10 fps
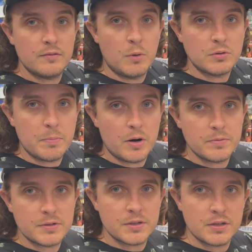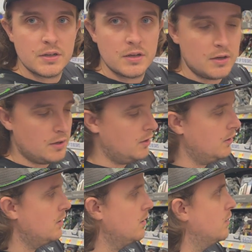Multi-purpose? Yeah, I think
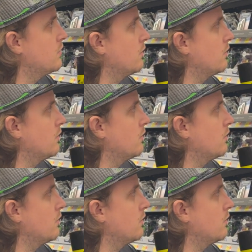that's what we need.